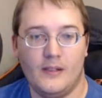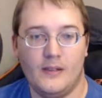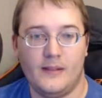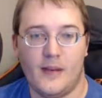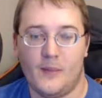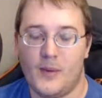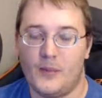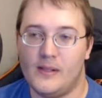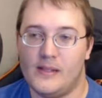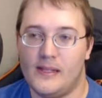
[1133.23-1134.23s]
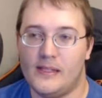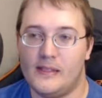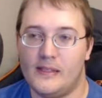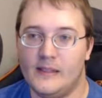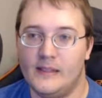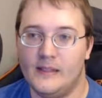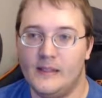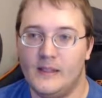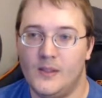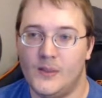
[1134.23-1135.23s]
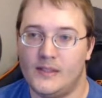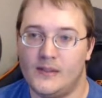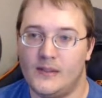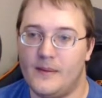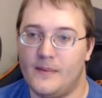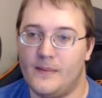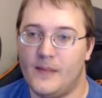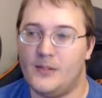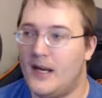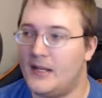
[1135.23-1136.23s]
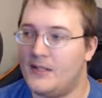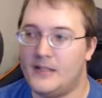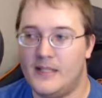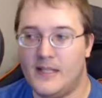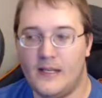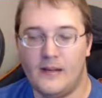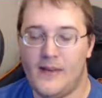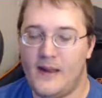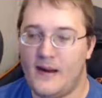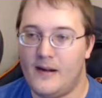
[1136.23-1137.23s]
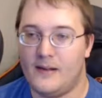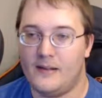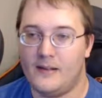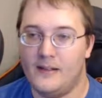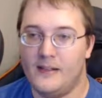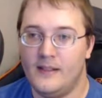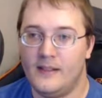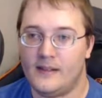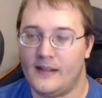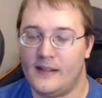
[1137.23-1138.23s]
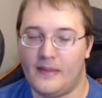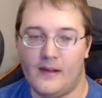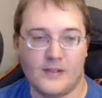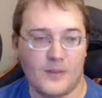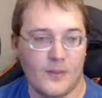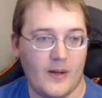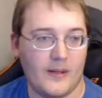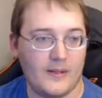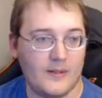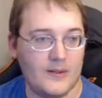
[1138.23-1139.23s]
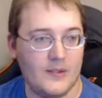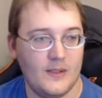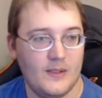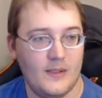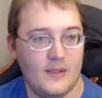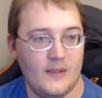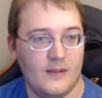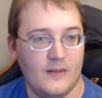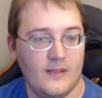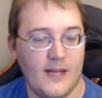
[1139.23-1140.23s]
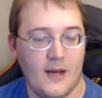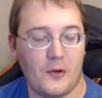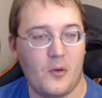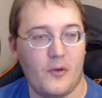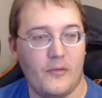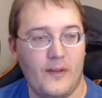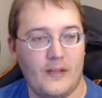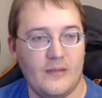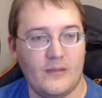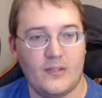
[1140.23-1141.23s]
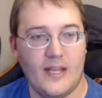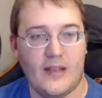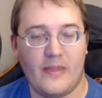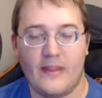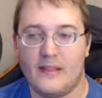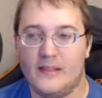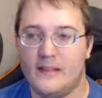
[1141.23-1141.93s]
down memory lane with some attractions here and there. Like, there's a boss, Terran Gorfine, the first Death Knight.